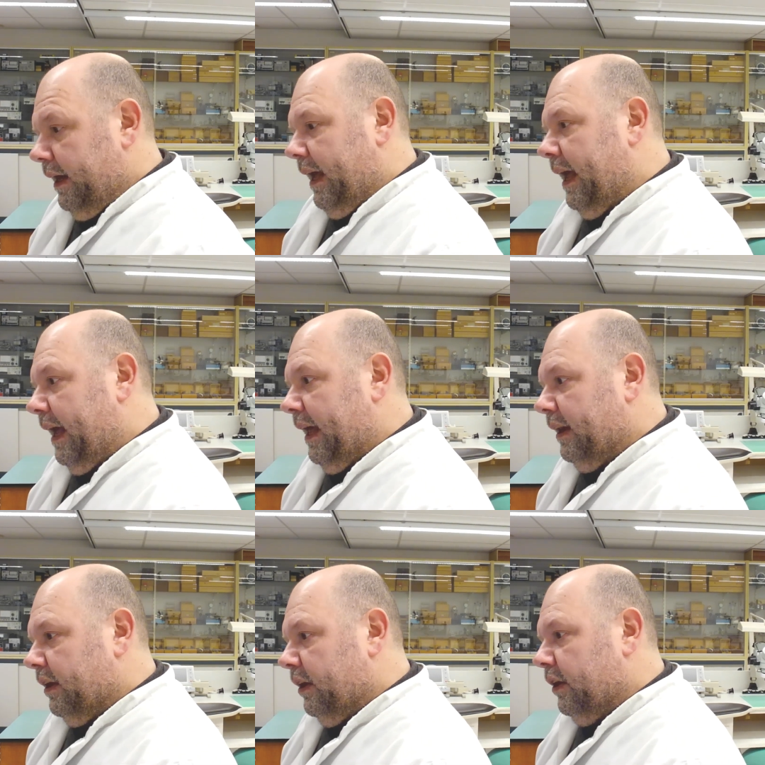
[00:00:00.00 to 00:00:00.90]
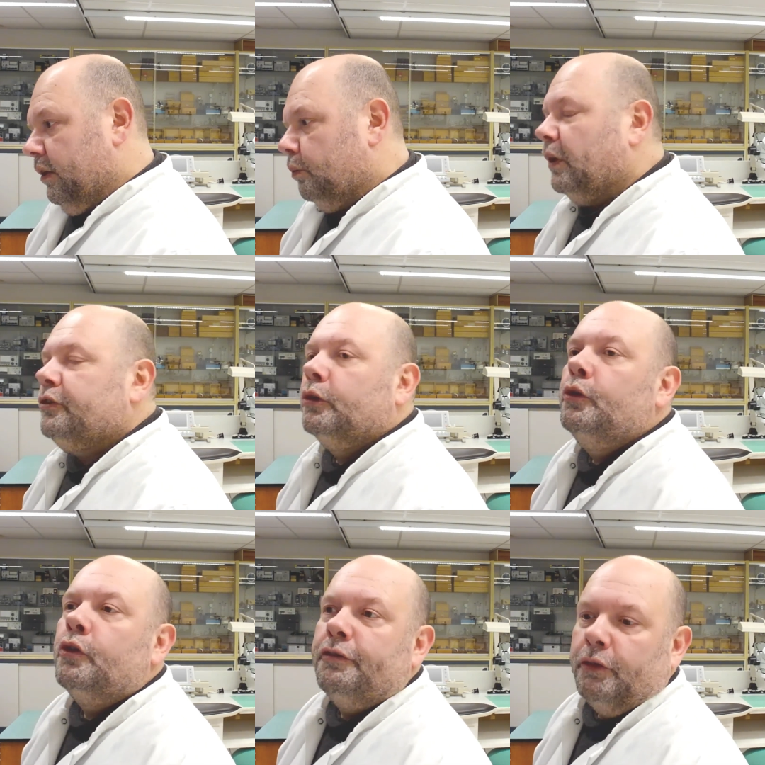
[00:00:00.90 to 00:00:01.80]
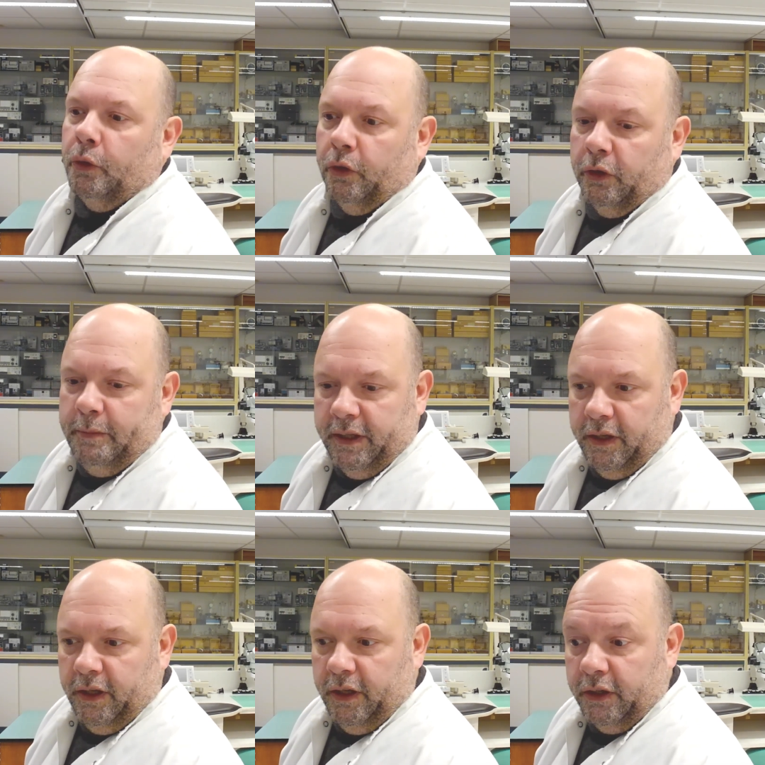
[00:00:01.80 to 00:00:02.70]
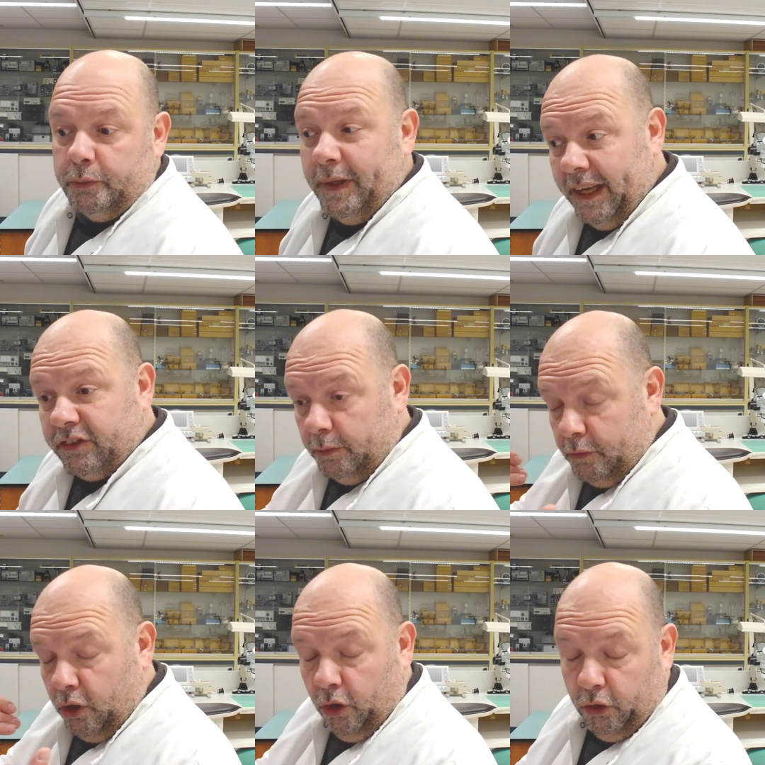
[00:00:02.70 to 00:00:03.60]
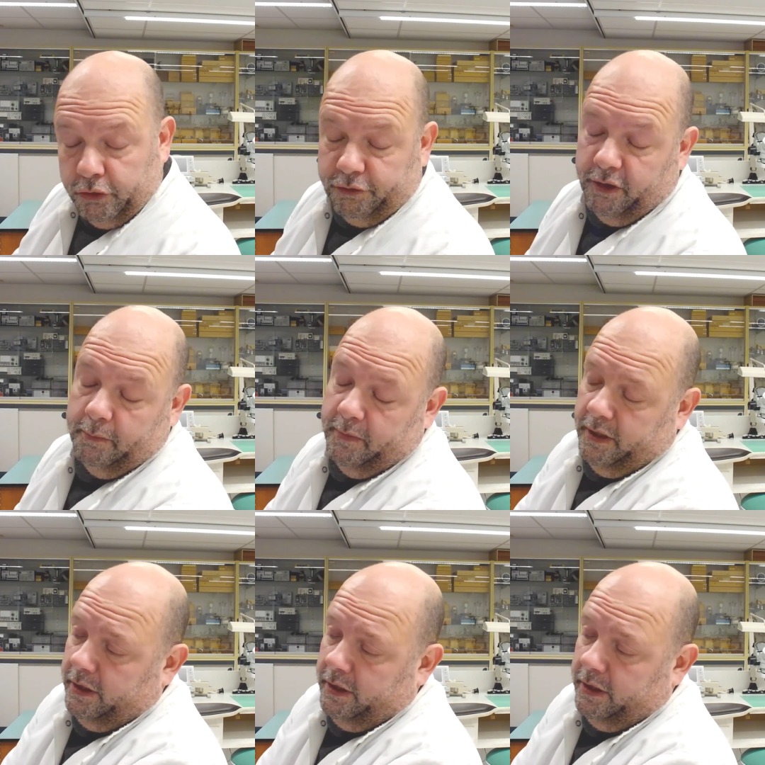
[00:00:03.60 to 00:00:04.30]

And what to look for, because we get some calls from